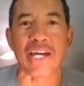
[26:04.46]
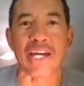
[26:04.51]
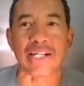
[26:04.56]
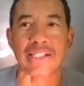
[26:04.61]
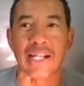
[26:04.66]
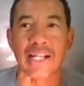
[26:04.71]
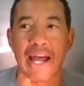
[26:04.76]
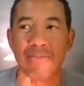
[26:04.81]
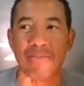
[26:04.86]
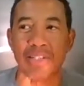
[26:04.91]

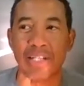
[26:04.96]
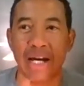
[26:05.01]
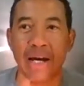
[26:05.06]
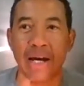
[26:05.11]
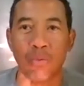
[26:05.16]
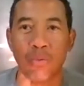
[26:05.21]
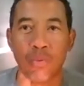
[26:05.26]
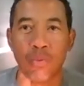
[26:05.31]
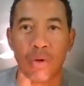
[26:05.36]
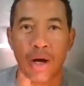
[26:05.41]
that I'd
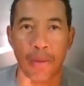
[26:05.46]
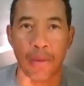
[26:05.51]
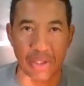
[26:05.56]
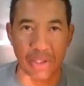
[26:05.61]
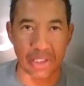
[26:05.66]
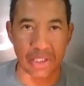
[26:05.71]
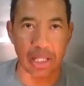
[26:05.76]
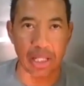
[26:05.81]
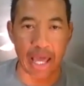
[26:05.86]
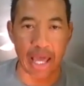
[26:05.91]
done up
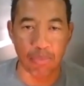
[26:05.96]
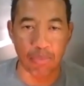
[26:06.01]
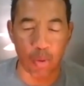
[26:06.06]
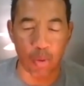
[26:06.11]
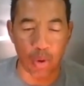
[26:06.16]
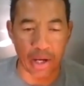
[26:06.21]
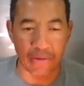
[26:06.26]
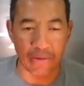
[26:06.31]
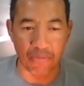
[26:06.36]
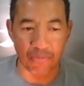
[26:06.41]
until that
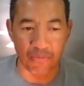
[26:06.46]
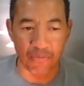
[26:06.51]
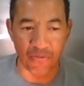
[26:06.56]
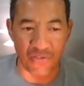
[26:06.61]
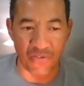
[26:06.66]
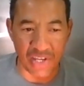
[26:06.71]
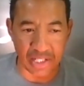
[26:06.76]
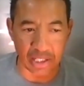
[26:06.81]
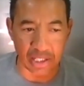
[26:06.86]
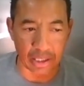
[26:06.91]
point
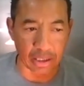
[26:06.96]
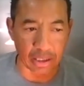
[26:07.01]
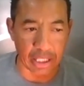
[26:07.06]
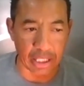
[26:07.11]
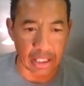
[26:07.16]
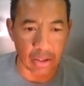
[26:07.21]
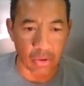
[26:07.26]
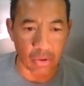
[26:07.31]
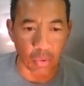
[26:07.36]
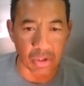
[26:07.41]

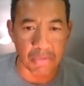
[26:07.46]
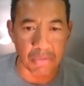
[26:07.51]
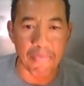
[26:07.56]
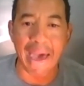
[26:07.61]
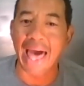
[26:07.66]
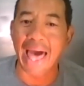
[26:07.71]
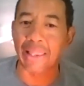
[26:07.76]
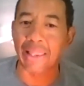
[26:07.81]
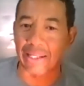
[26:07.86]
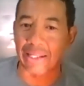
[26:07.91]
physically was
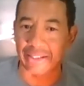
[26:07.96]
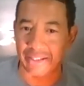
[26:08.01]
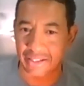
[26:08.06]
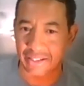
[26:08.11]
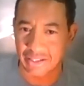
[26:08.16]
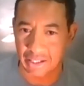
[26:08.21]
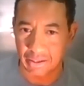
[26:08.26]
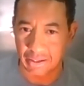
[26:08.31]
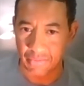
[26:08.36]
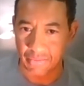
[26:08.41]

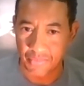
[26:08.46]
balanced.